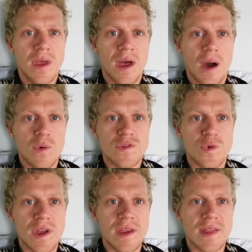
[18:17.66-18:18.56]
I was
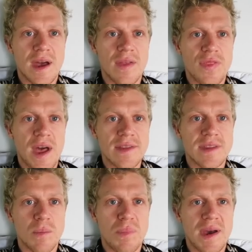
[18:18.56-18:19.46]
reading that that's
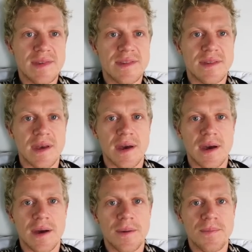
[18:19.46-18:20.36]
the best
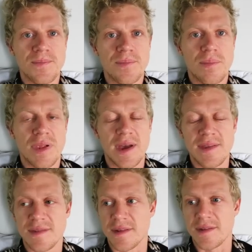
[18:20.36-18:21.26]
um,
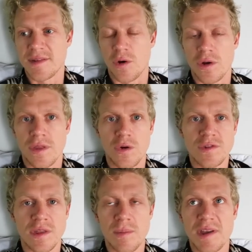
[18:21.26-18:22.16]
places, or those
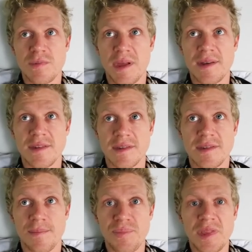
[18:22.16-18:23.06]
are the best
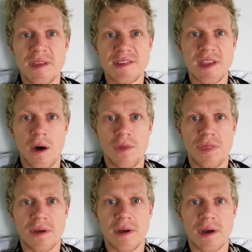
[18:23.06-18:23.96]
places. In the
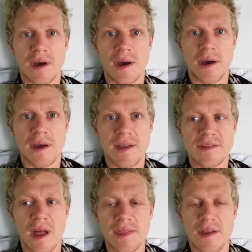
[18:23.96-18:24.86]
south uh, it's
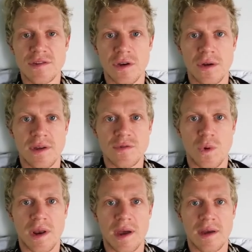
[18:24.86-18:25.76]
not as good is
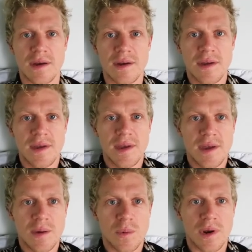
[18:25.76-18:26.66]
what I,
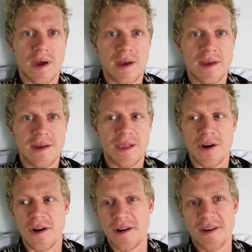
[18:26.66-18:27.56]
what I
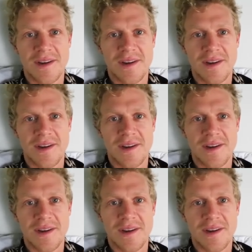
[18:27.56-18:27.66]
learned.